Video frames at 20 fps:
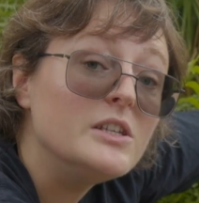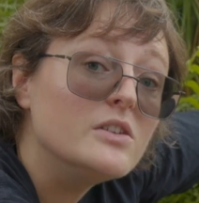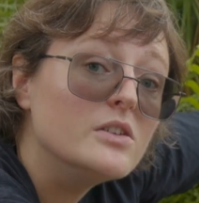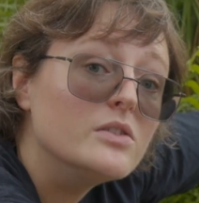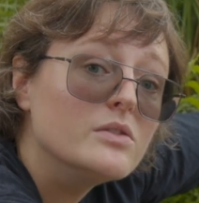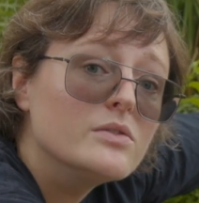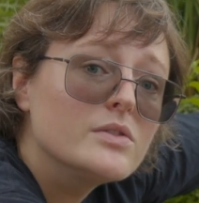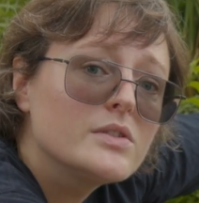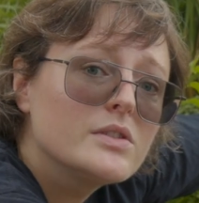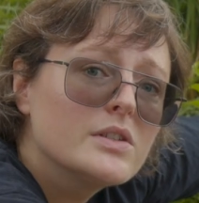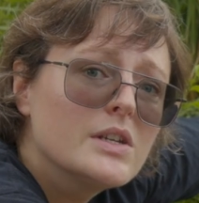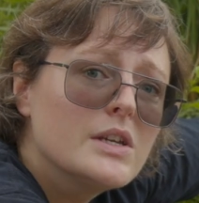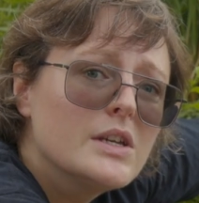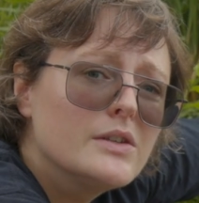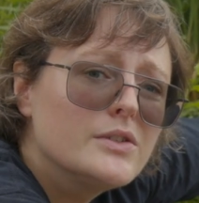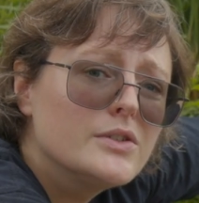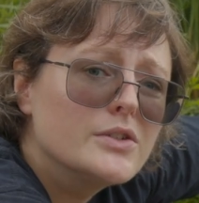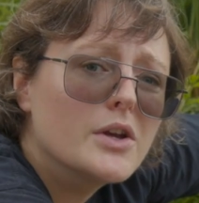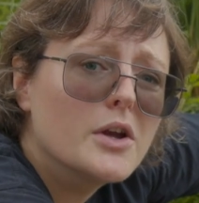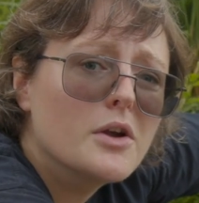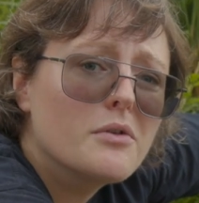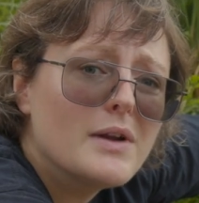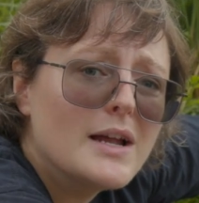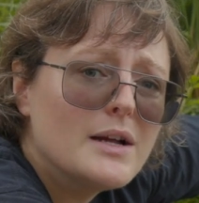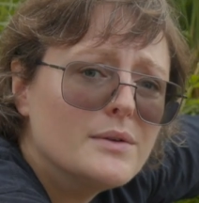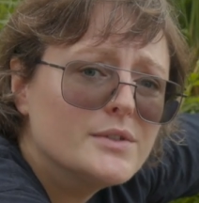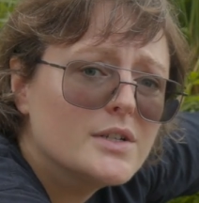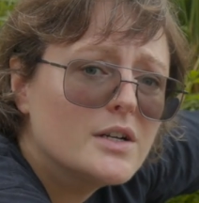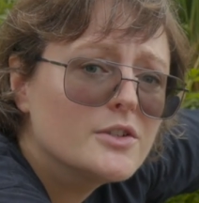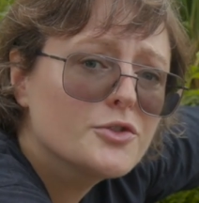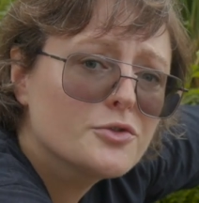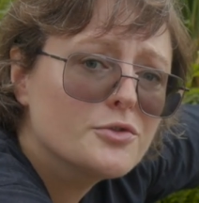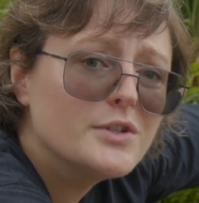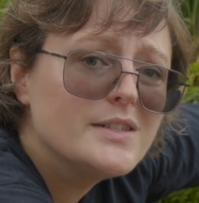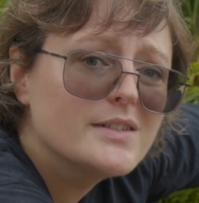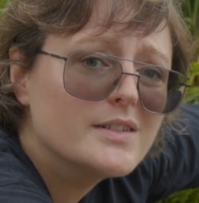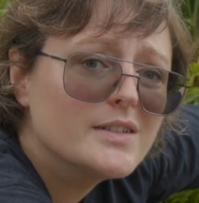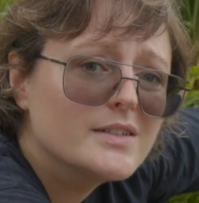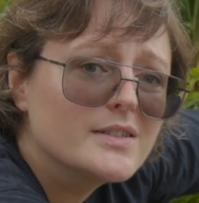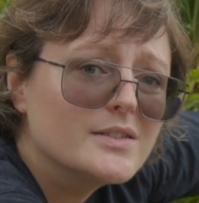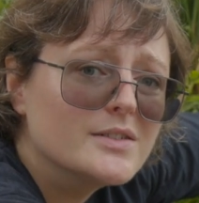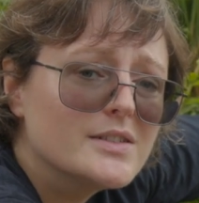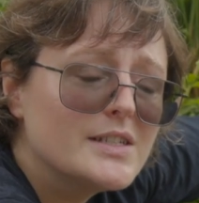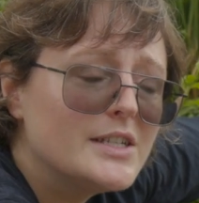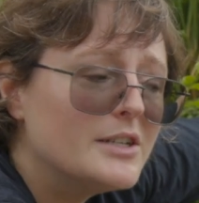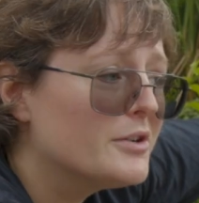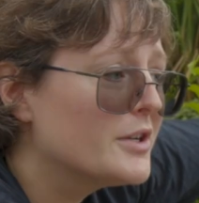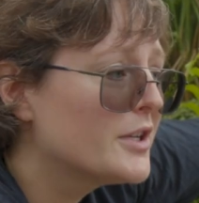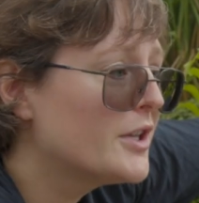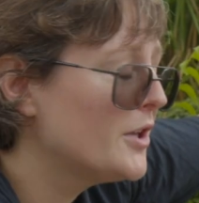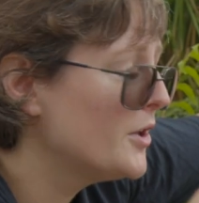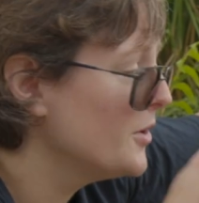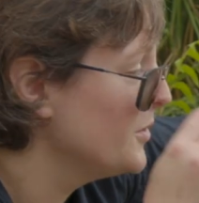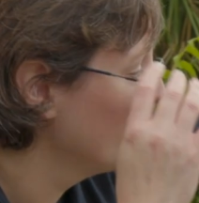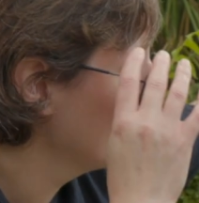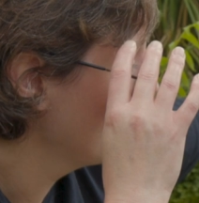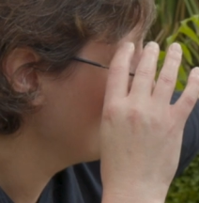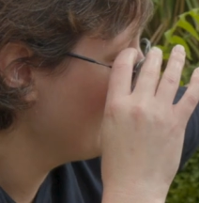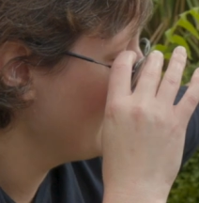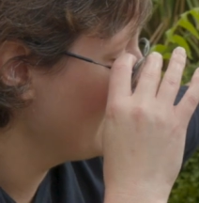used to go around our tree circles here at Kew